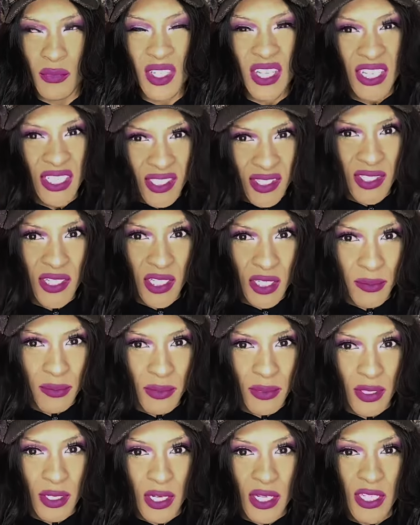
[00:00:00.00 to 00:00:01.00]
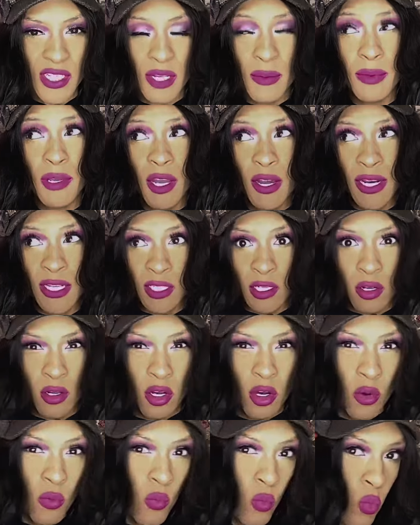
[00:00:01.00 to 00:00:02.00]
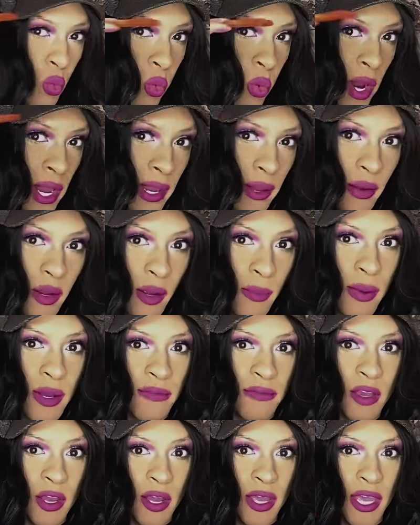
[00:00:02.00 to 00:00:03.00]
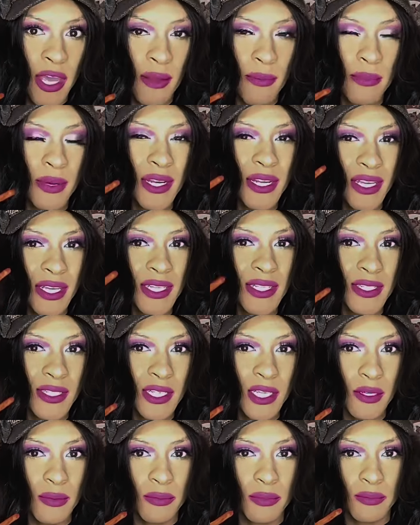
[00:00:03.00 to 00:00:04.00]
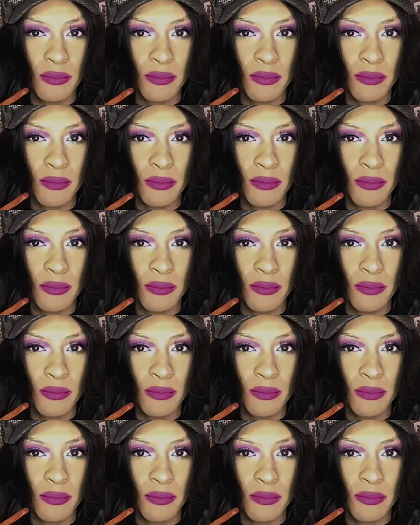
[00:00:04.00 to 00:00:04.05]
It's deep. Some of y'all that's gonna go way above your head, but it's deep.